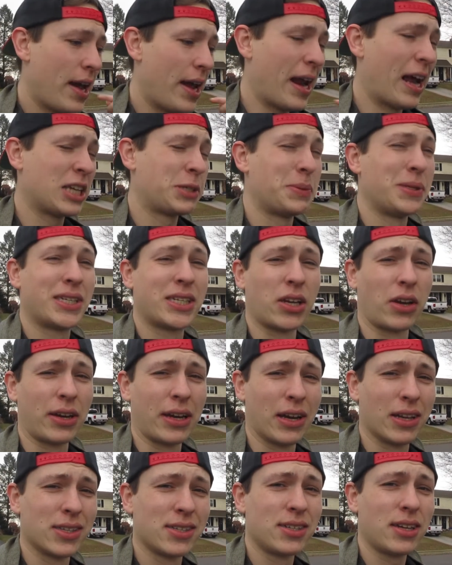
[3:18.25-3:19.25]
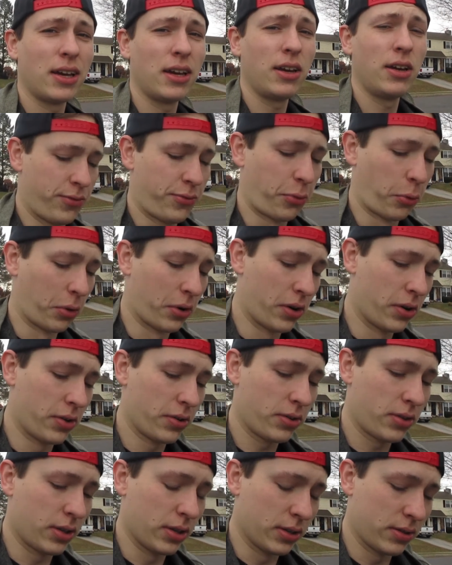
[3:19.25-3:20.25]
It has to be sunny outside for
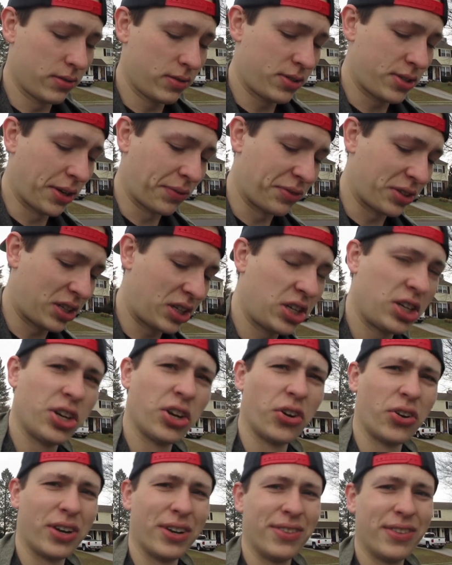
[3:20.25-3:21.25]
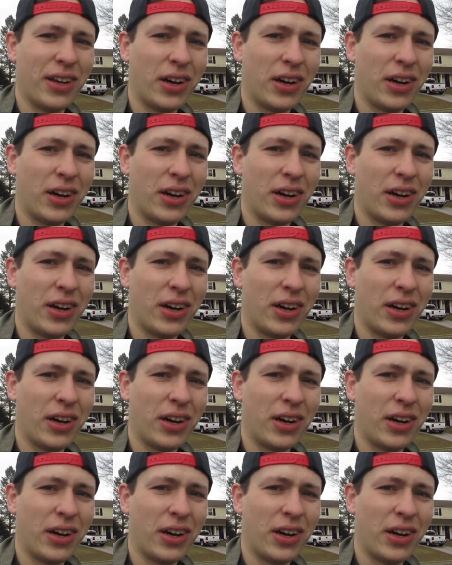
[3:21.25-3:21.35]
the stuff to cure in